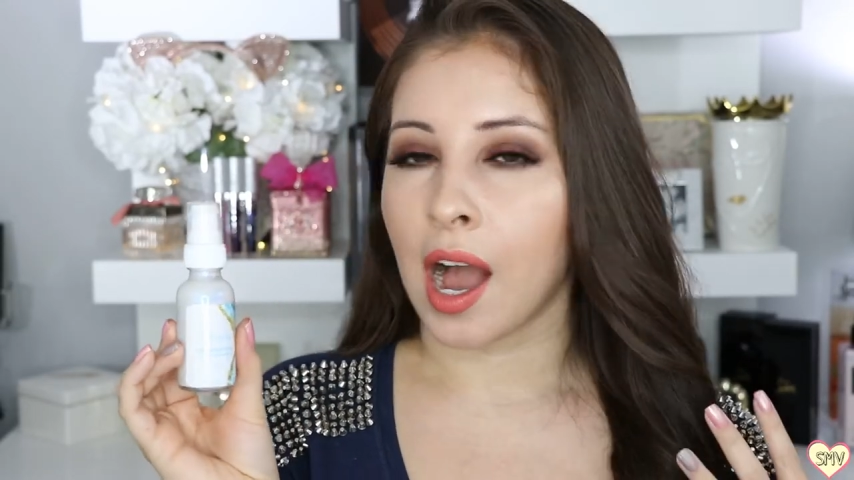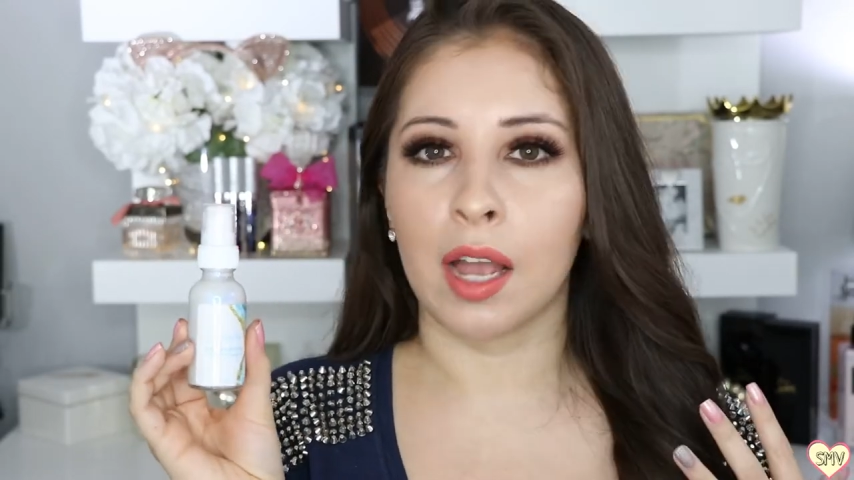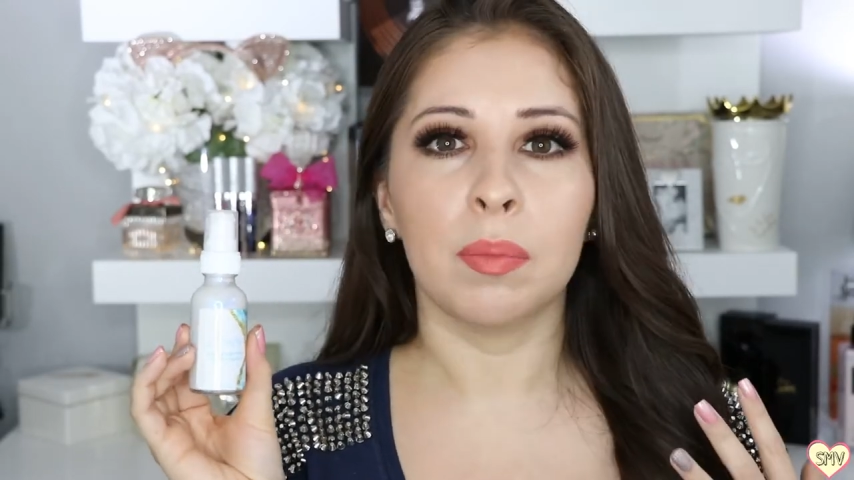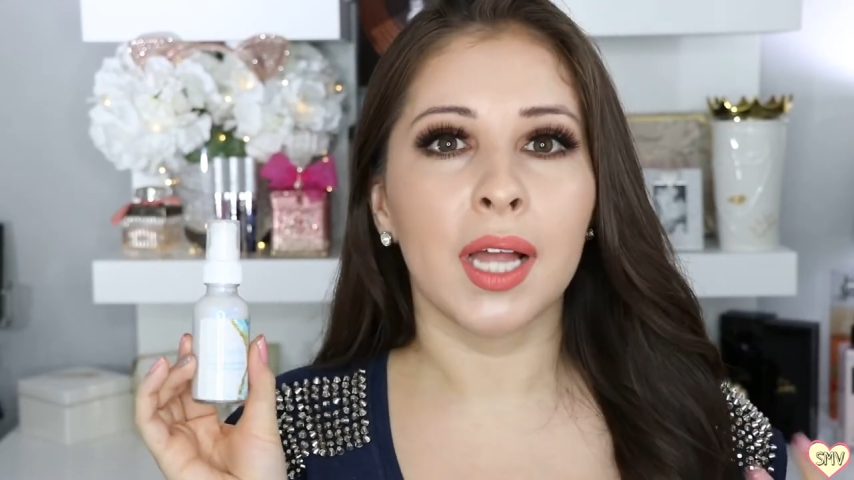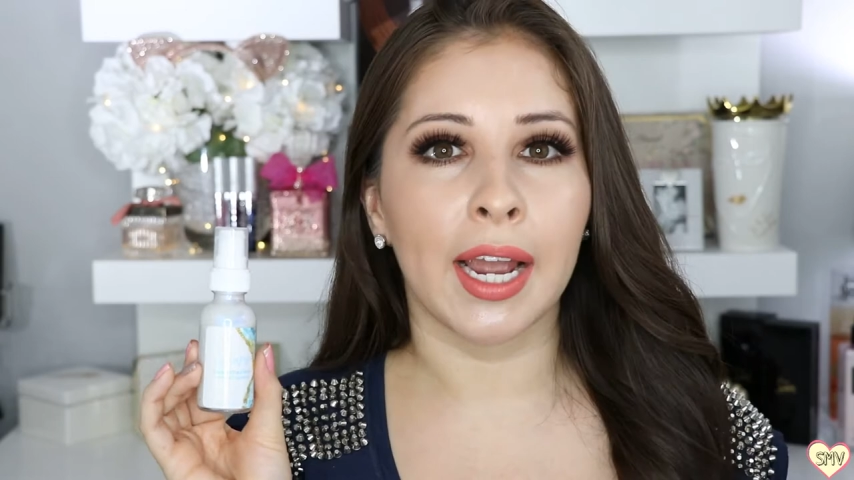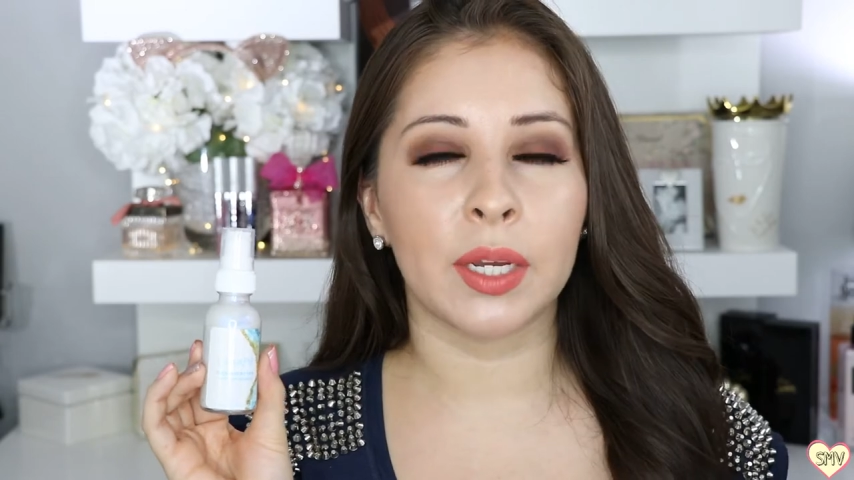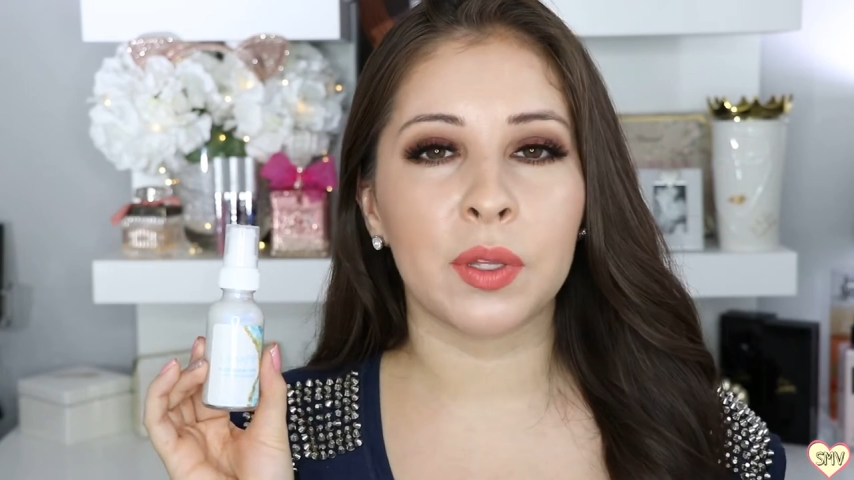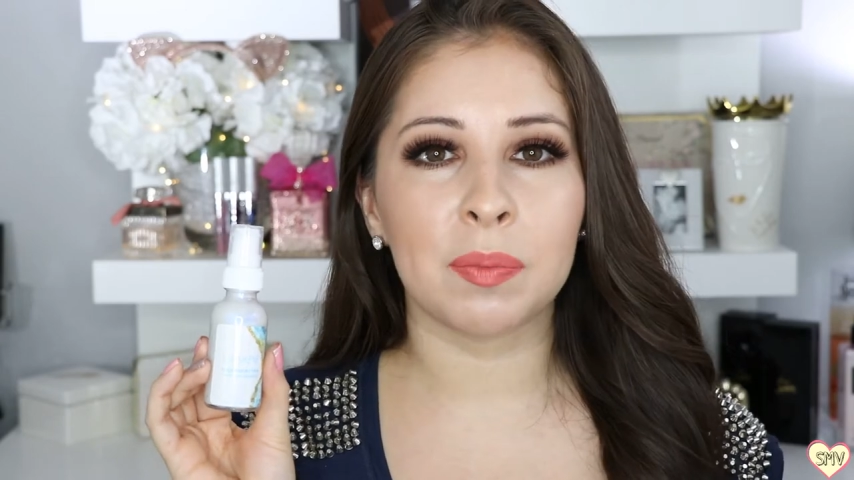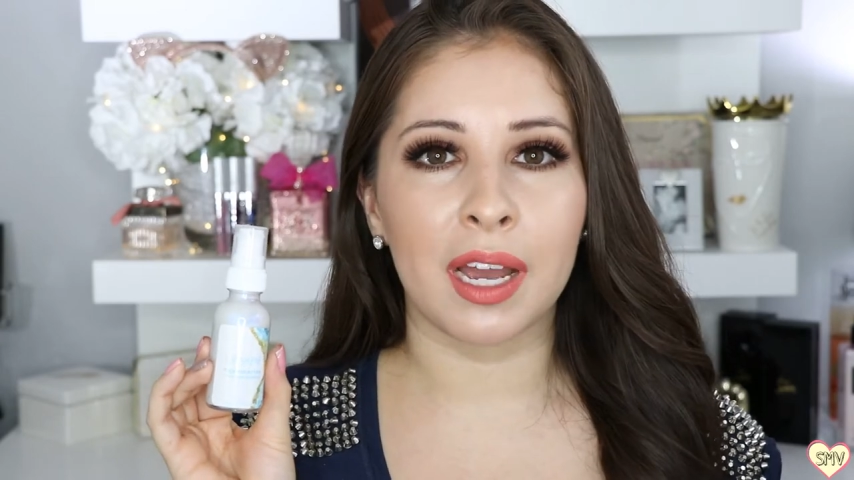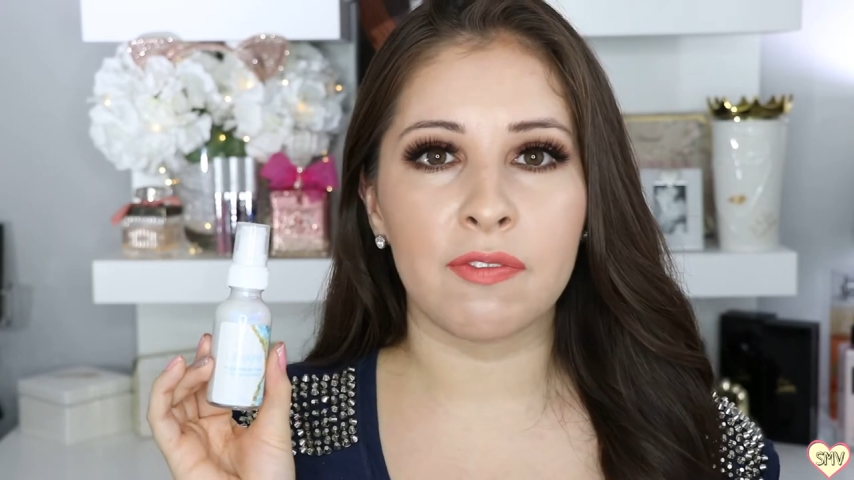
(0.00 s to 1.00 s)
I applied it
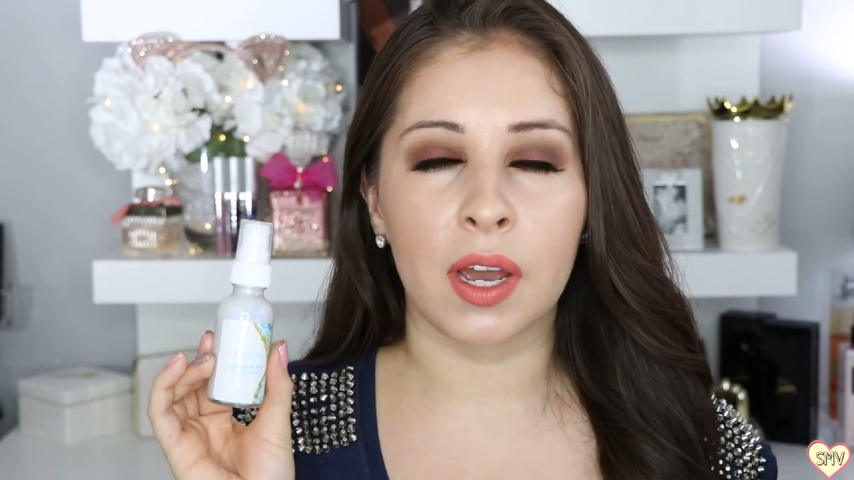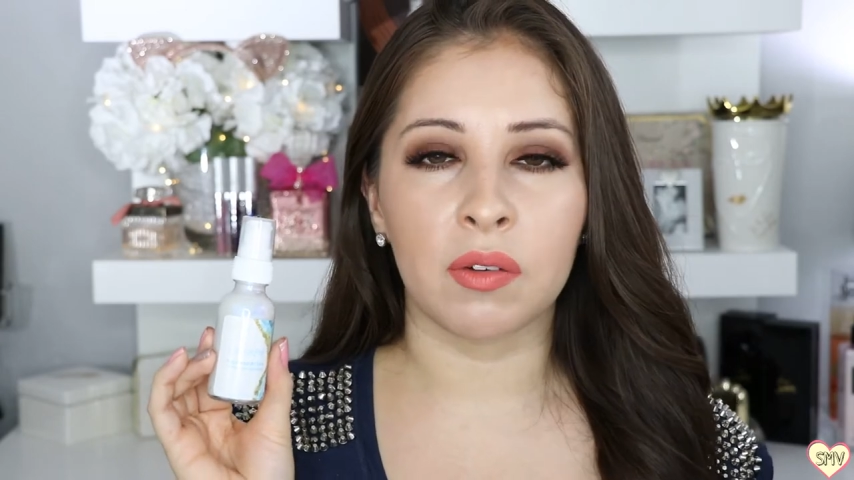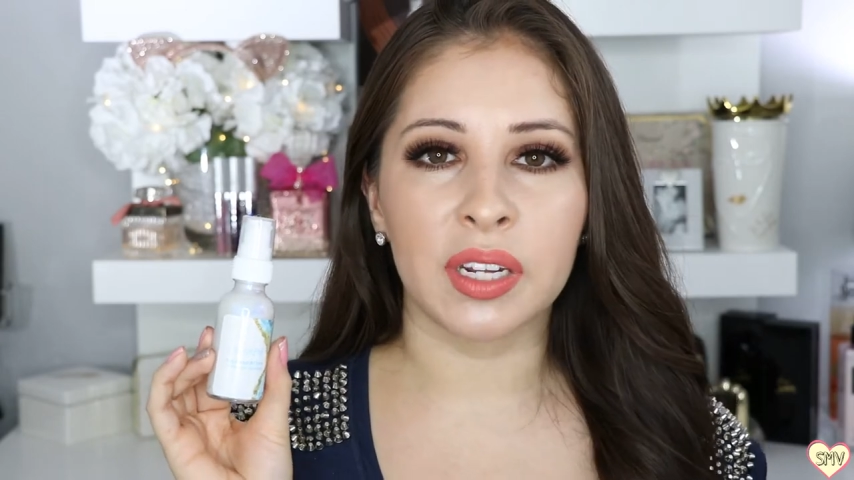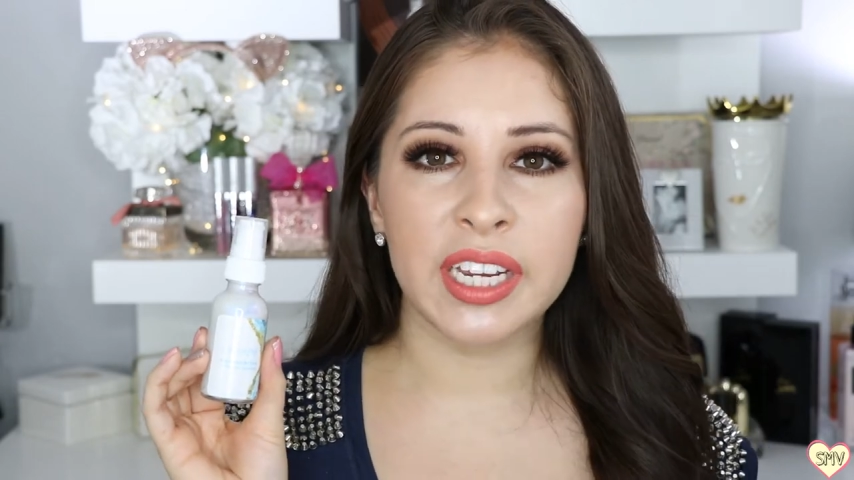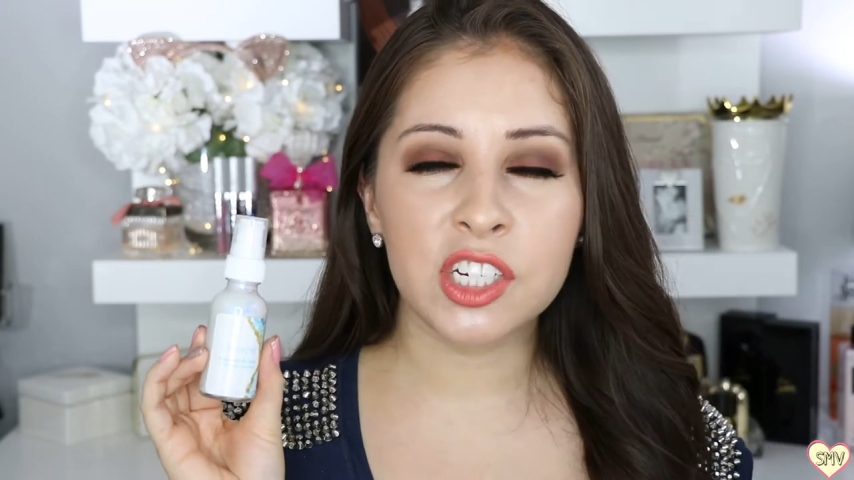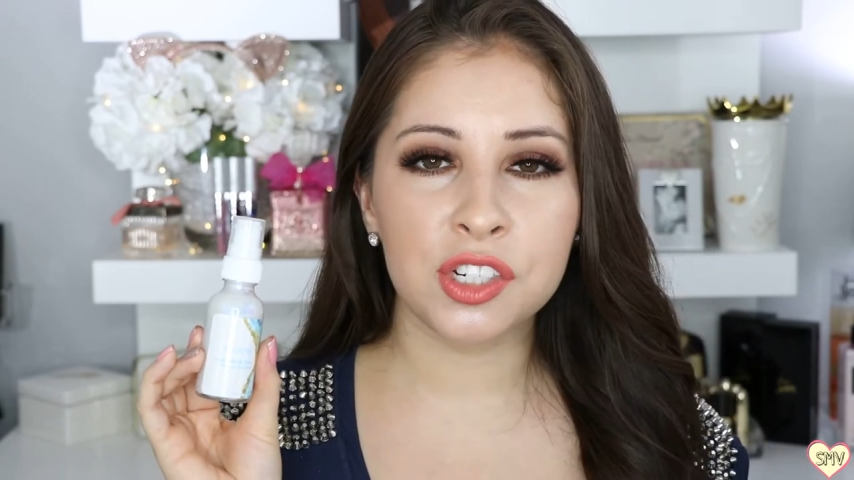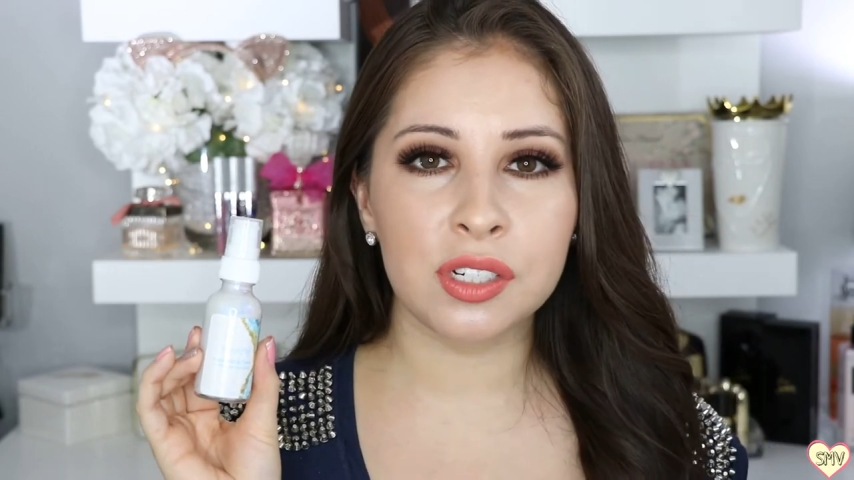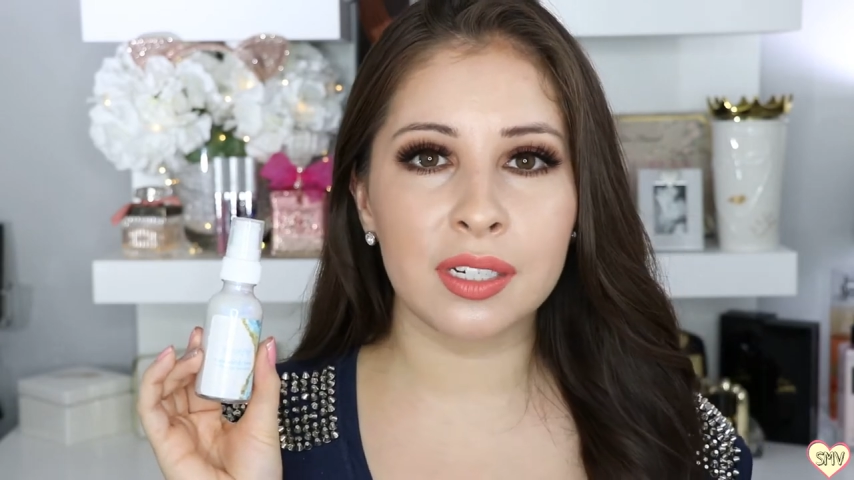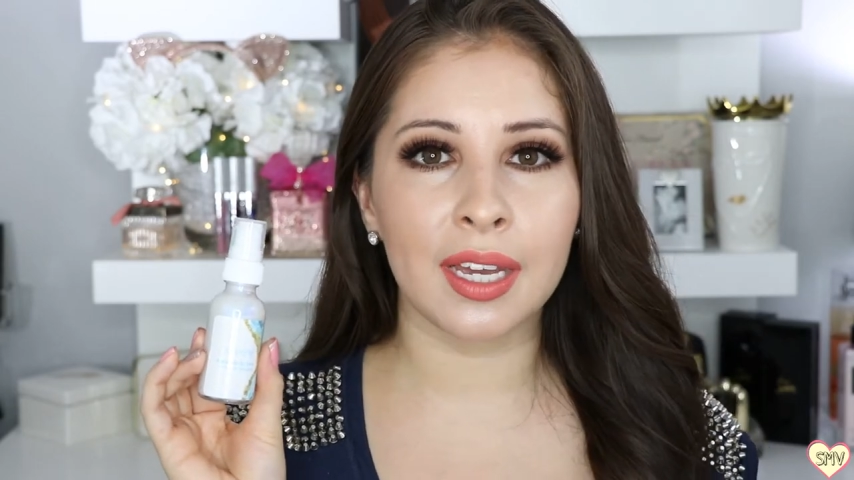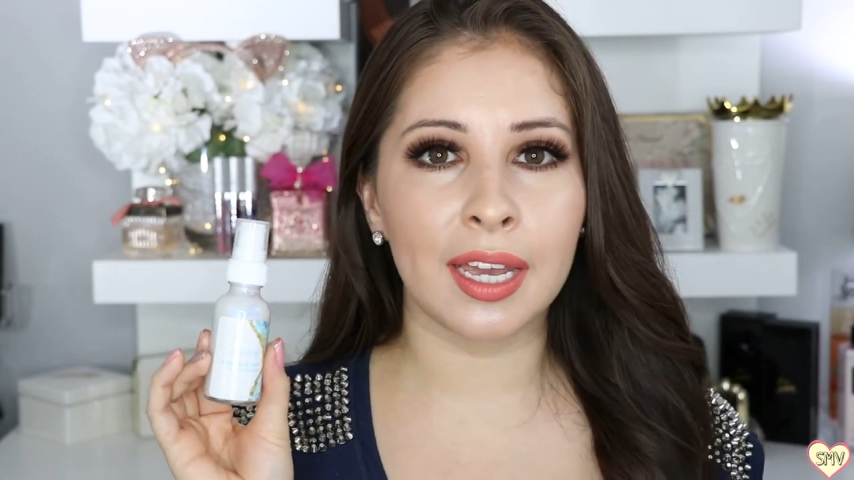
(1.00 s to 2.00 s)
with my
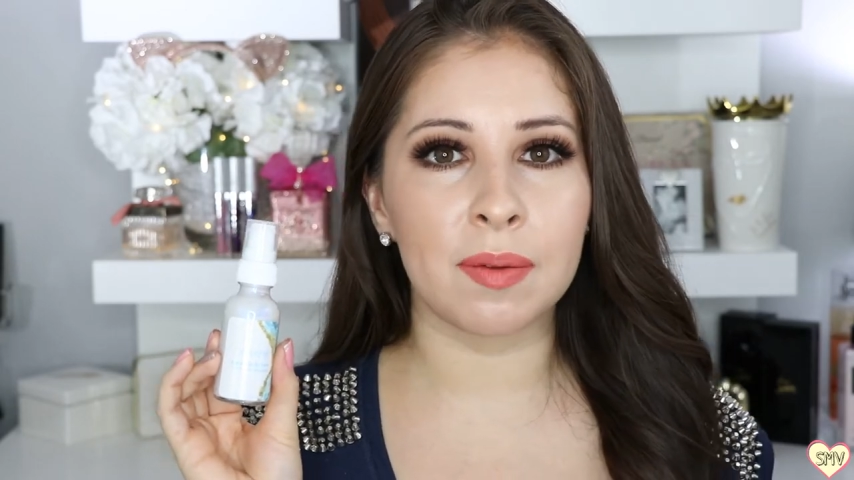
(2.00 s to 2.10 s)
foundation.